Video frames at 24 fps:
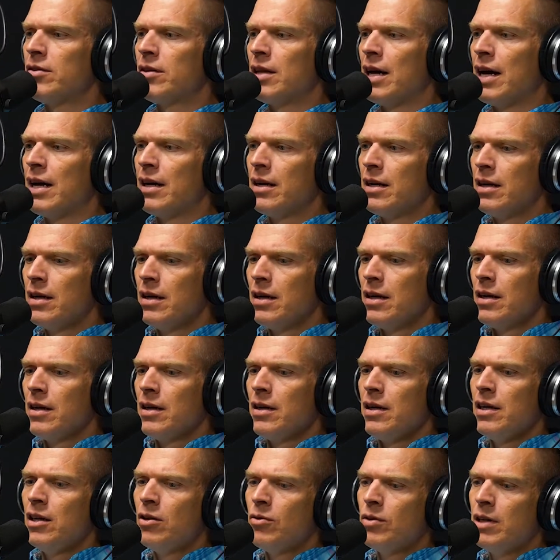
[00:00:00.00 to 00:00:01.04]
that,
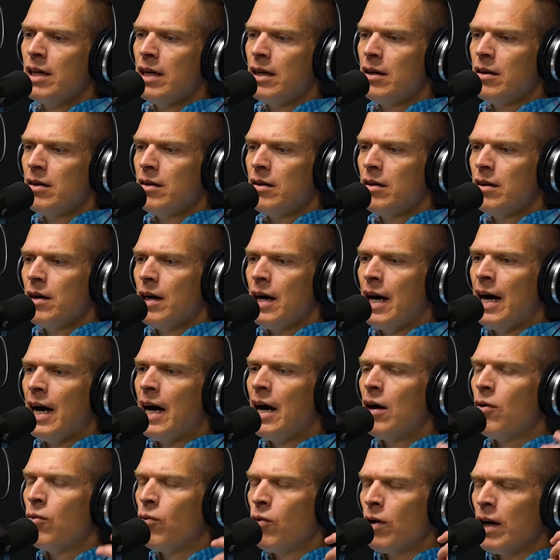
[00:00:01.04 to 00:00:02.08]
Dan,
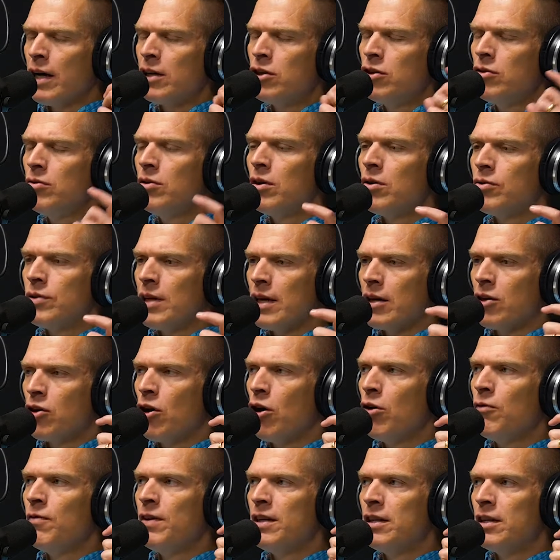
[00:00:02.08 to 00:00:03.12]
what I do know is that
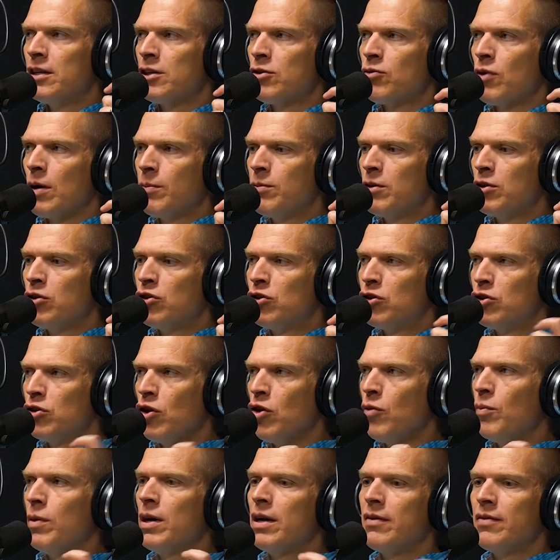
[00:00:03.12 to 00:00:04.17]
COVID disrupted
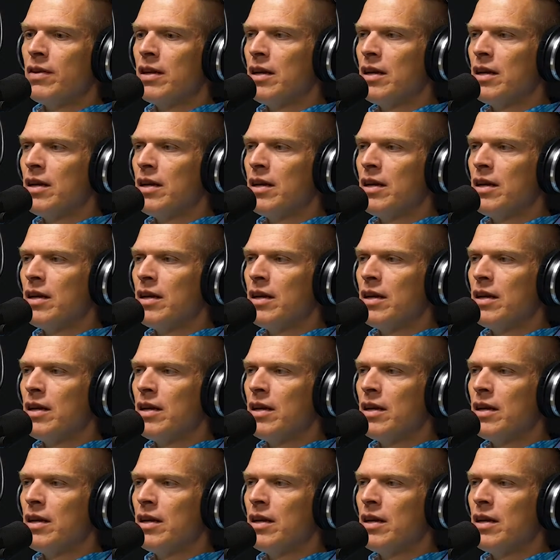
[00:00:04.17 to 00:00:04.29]
so many of